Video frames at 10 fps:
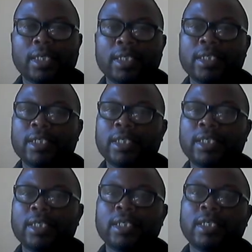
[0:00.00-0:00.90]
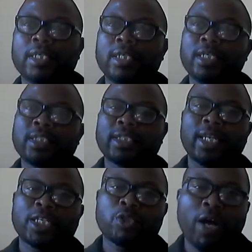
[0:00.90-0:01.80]
the
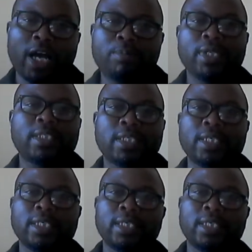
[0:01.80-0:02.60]
intellectual ability,